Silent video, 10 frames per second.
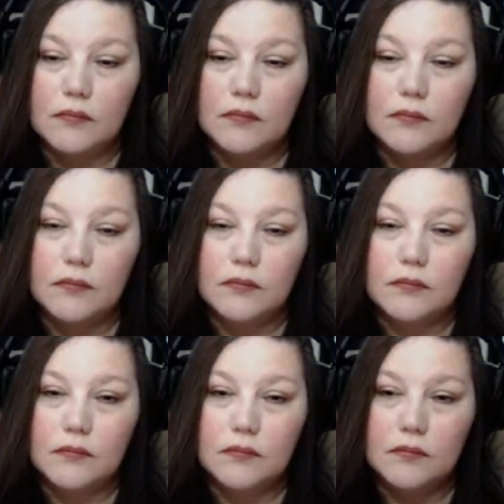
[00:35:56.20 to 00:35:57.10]

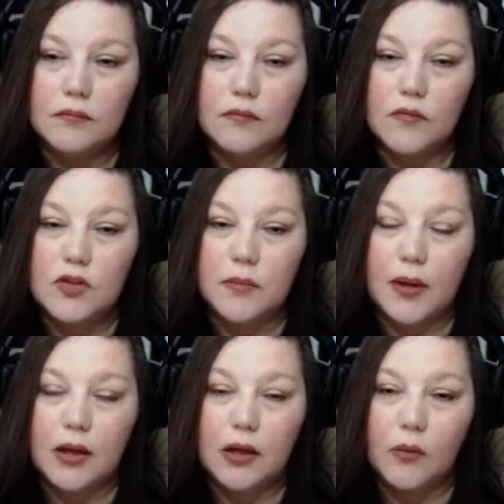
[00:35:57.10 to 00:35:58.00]
Mm,
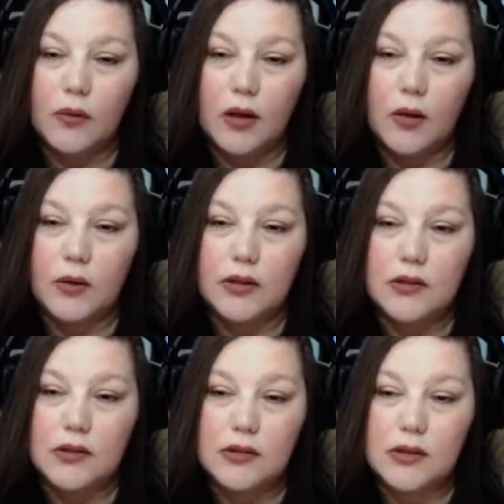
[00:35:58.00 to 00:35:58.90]
debating whether I want to
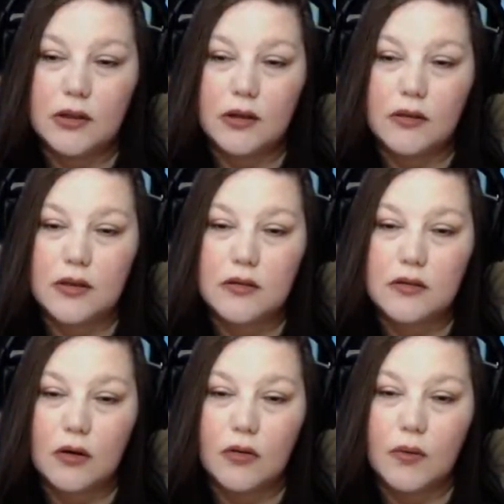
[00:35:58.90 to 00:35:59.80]
do
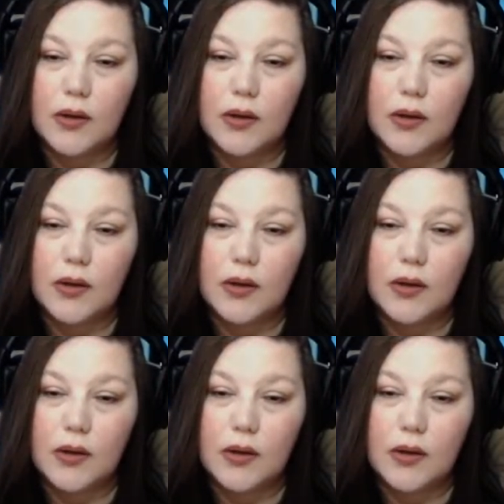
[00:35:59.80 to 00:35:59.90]
this all the